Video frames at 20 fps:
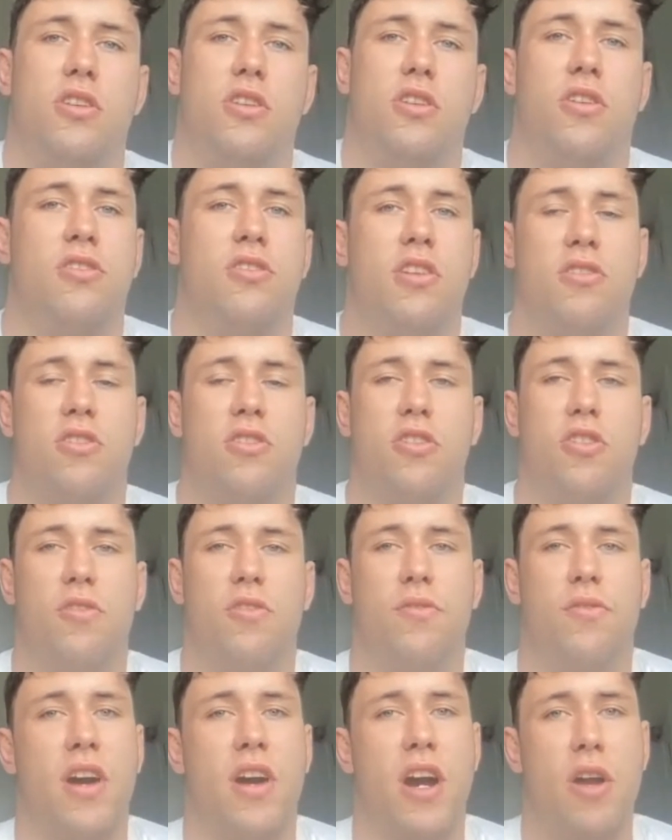it's a
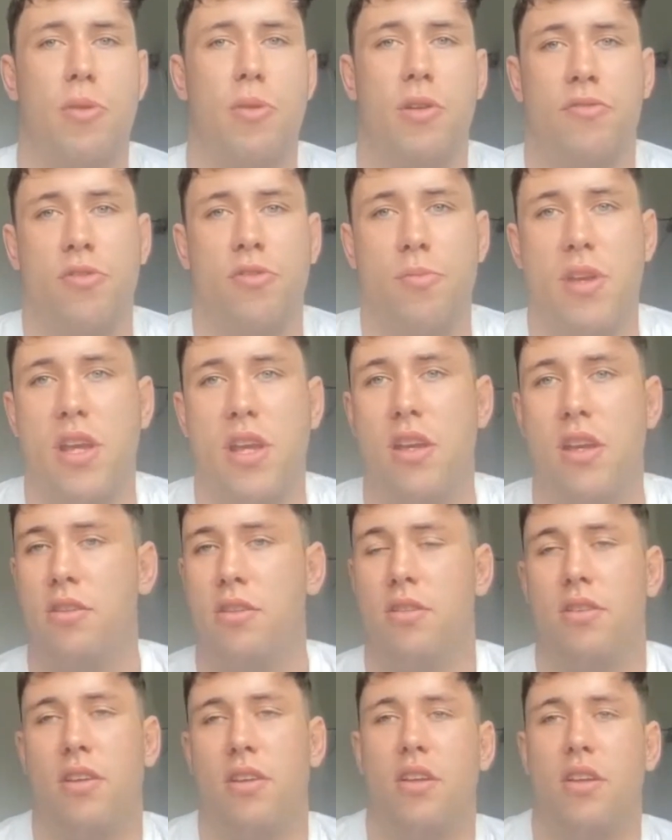good environment for
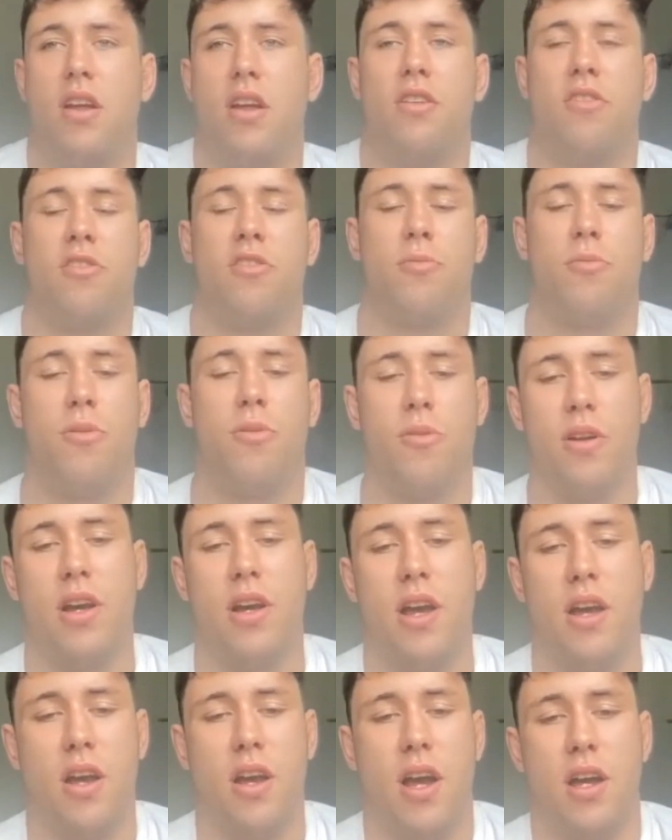me and somewhere
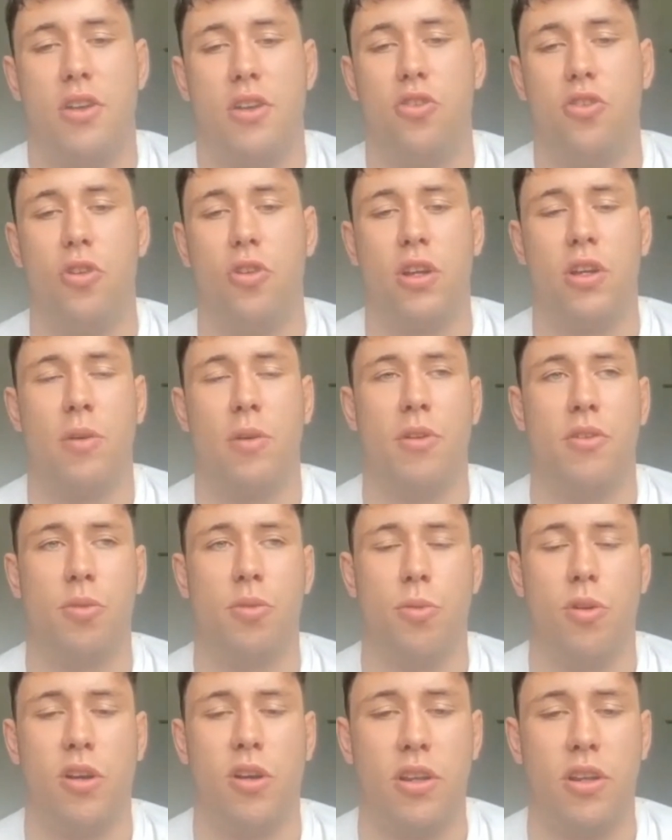where I enjoy coming to
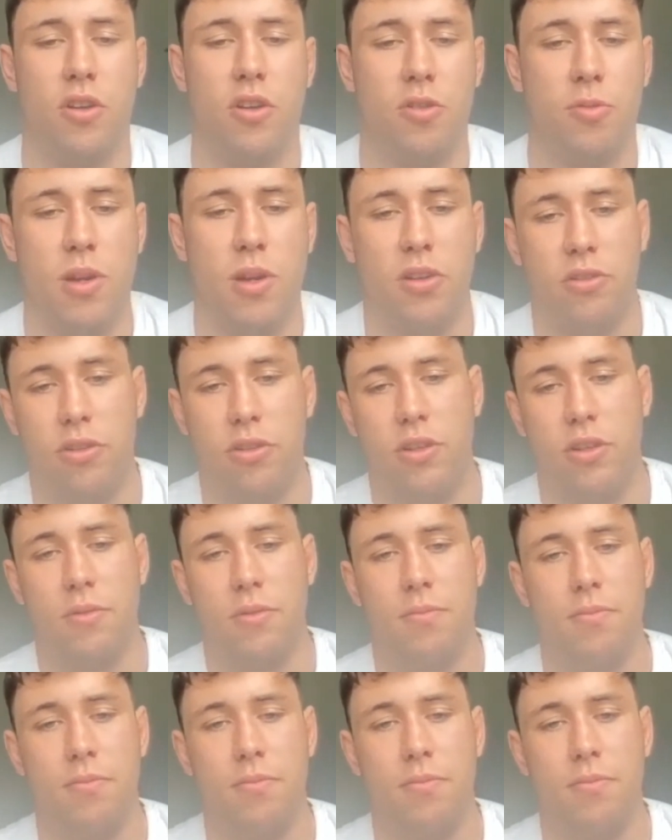work now, especially.